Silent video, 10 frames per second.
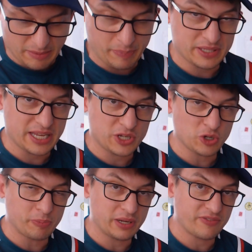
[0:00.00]
a
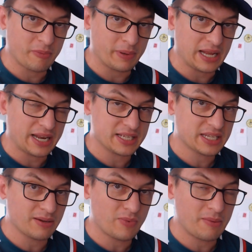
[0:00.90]
potential bit of a banana
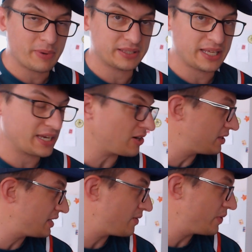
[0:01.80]
skin one, but they
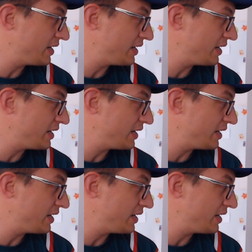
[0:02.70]
got their win